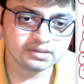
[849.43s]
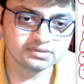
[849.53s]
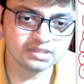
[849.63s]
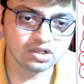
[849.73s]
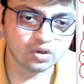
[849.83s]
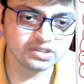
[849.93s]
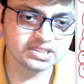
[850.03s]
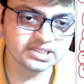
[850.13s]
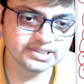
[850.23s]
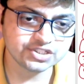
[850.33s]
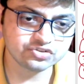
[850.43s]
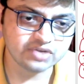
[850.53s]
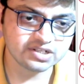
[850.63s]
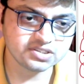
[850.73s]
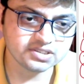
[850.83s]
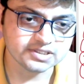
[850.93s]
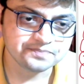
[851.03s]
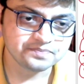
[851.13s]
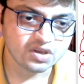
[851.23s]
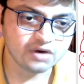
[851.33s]
The Logical Structure
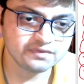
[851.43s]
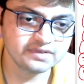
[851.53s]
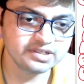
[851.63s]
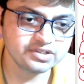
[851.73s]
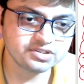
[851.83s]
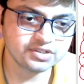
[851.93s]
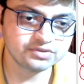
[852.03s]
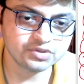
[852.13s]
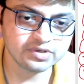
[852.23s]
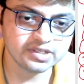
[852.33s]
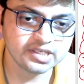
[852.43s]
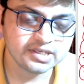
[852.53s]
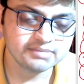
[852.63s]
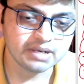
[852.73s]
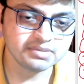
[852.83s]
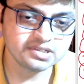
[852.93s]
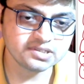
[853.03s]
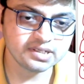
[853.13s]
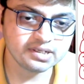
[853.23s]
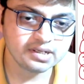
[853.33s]
of Linguistic Theory,
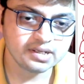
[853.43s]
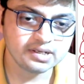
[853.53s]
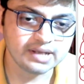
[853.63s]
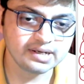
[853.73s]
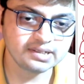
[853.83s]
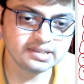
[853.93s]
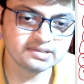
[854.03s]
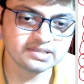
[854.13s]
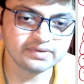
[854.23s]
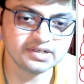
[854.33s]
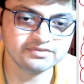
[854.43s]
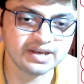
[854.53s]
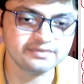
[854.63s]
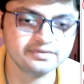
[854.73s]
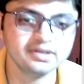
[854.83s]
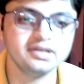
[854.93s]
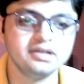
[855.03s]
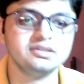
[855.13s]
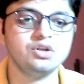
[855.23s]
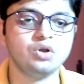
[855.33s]
published in 1975.
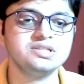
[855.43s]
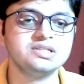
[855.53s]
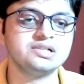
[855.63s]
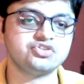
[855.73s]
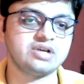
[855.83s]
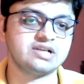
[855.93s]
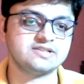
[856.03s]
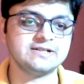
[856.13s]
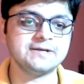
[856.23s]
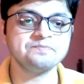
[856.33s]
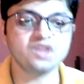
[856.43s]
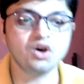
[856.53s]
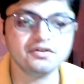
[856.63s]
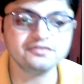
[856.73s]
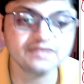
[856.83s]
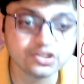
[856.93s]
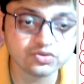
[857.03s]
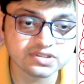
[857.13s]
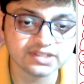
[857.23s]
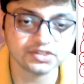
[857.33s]
The Logical Structure of
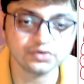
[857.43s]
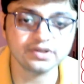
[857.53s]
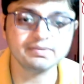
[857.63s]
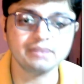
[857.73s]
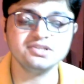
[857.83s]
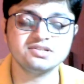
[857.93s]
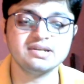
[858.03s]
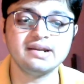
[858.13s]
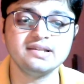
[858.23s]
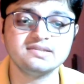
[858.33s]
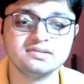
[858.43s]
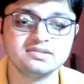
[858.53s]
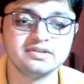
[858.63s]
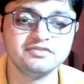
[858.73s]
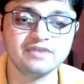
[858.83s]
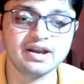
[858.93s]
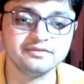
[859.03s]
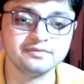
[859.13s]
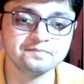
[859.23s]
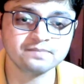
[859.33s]
Linguistic Theory, published in
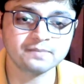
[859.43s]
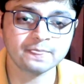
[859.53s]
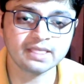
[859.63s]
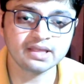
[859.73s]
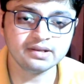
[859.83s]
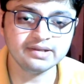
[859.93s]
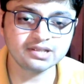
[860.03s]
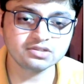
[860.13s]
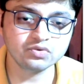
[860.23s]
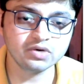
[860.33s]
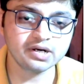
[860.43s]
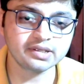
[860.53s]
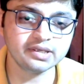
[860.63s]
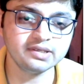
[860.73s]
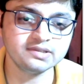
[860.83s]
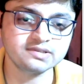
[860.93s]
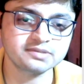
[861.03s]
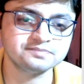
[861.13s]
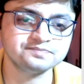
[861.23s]
1975. Next work is